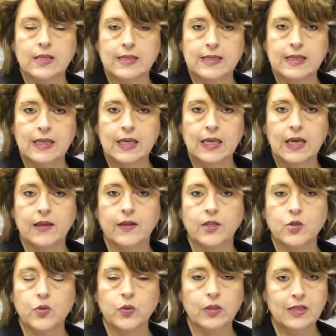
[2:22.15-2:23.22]
to see and
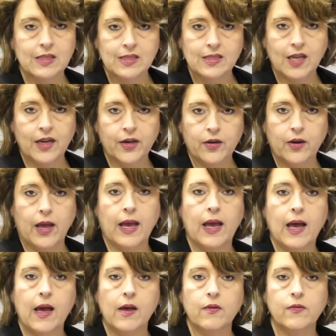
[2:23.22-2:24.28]
they truly desire to
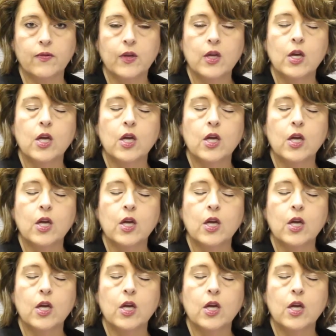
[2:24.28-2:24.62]
have